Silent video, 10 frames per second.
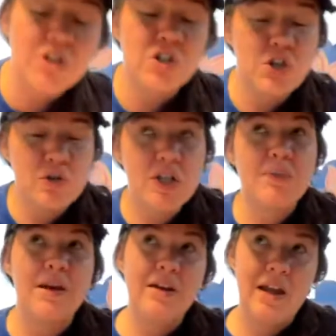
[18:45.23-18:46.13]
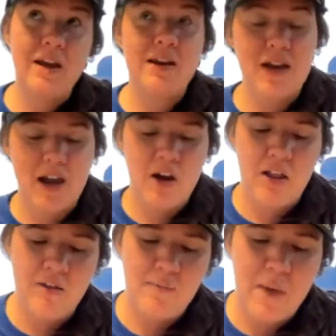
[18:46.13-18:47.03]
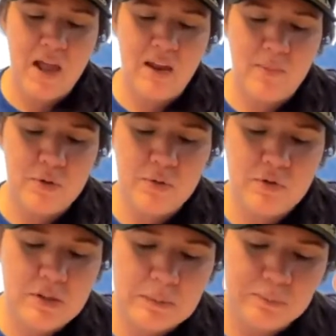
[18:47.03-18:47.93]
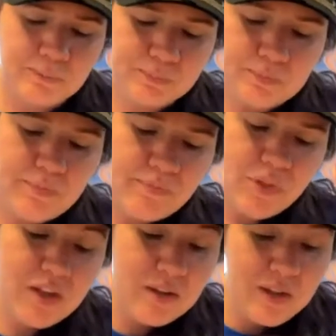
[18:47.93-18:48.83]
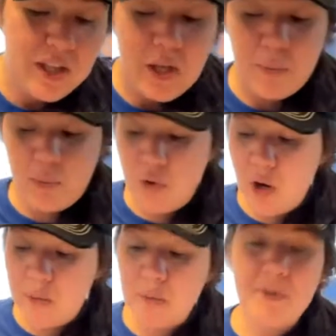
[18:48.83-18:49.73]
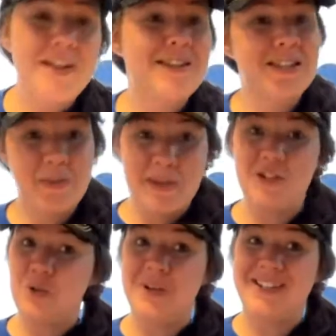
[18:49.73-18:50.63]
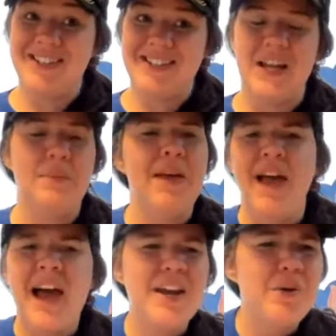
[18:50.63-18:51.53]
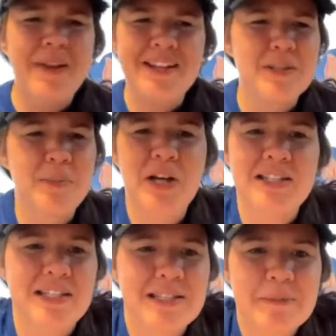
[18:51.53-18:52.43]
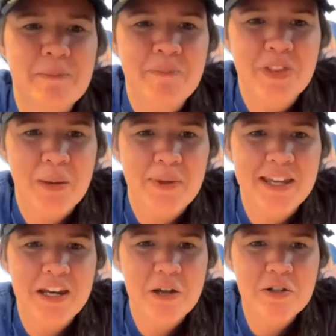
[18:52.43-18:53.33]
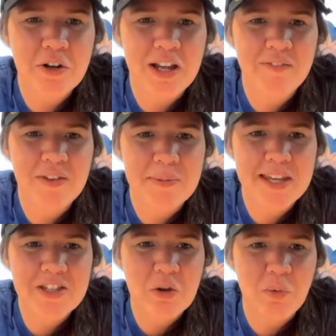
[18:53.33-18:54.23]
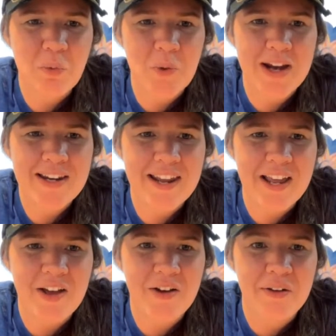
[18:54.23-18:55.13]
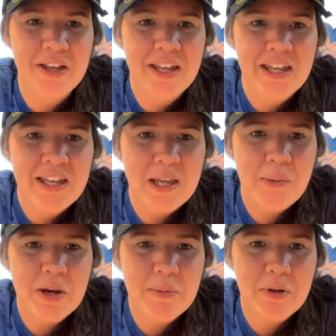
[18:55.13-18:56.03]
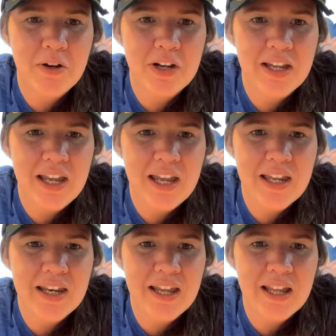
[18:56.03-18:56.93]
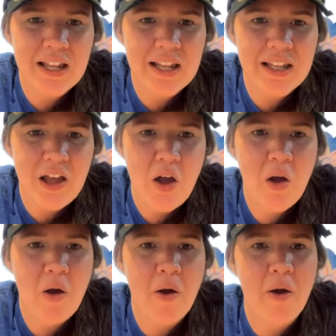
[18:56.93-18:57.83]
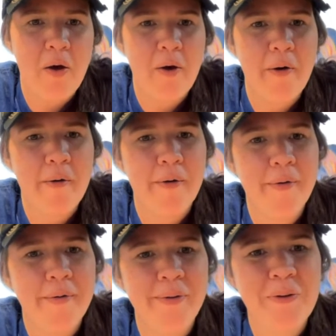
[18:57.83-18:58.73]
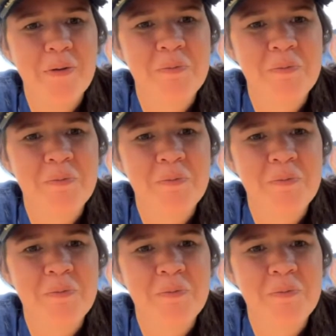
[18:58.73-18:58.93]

is usually my date attire. I love boots. Probably isn't the best choice this time. I don't like surprises. My kiddos are at VBS right now. M&M Learning and aww.